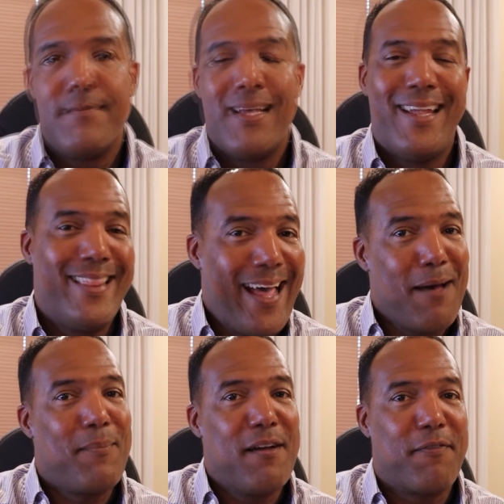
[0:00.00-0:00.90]
And
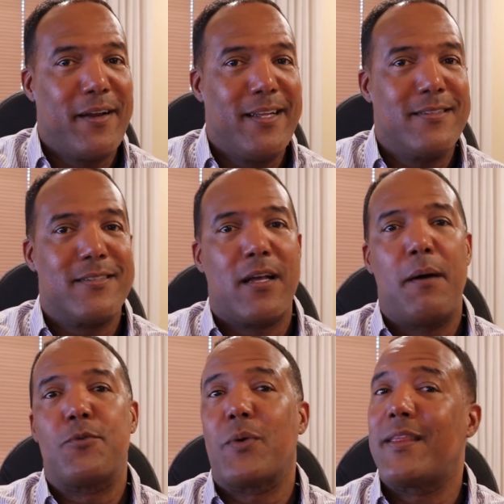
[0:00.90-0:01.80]
that, my friends,
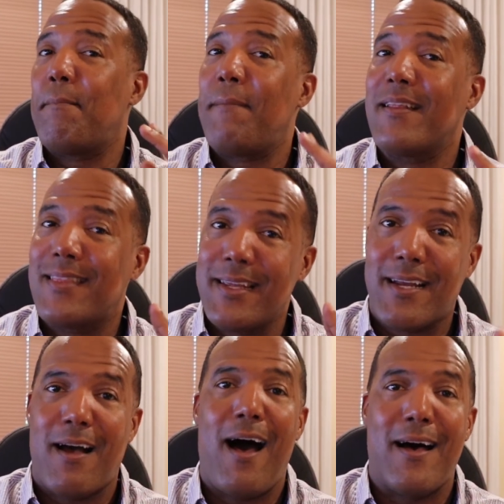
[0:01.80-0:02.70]
comes with a monthly
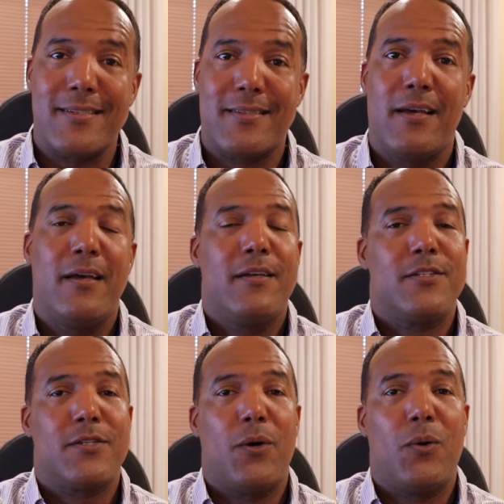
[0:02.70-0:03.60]
cost.
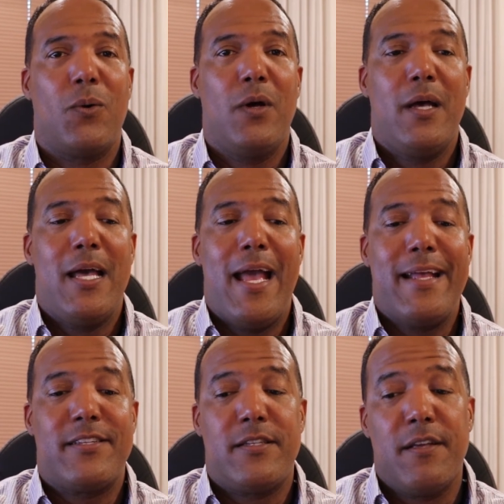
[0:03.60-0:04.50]
So
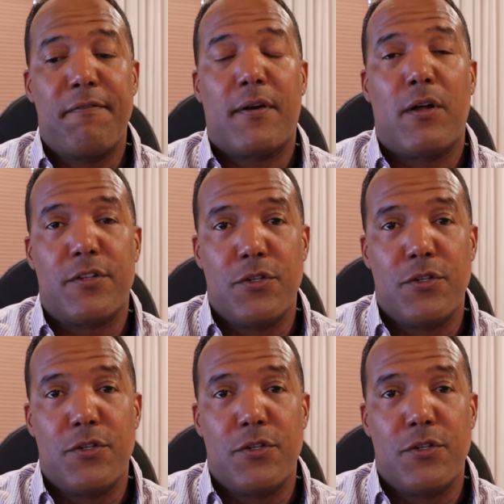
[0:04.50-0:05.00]
it's difficult to